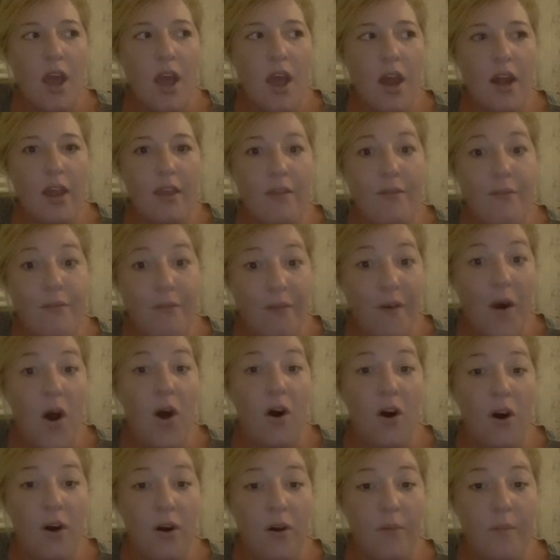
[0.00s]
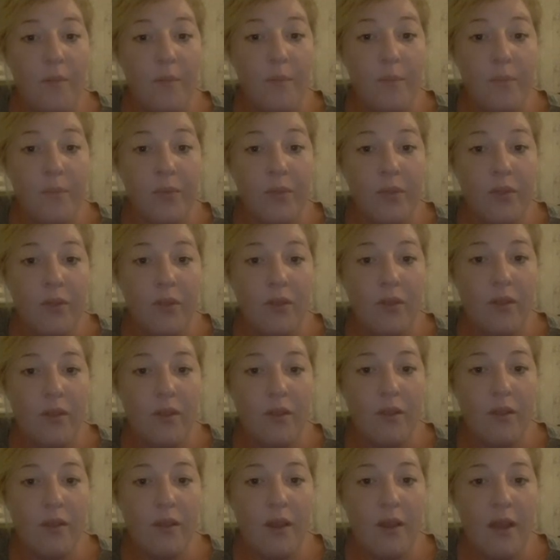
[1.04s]
And he fought
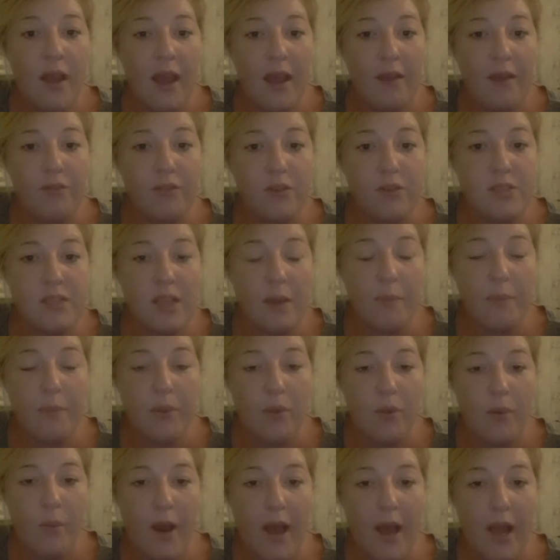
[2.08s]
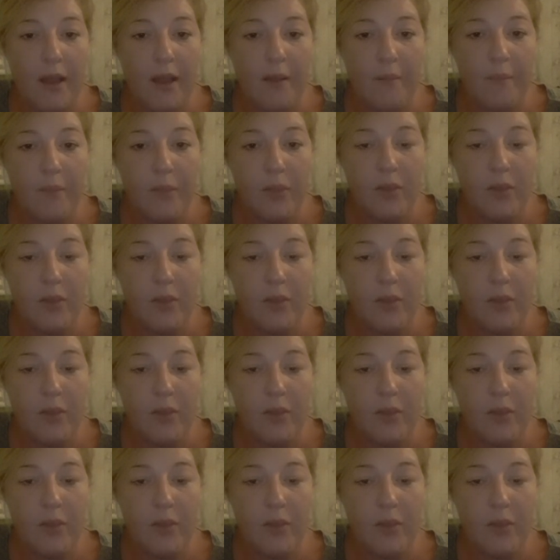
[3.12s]
every step of the way.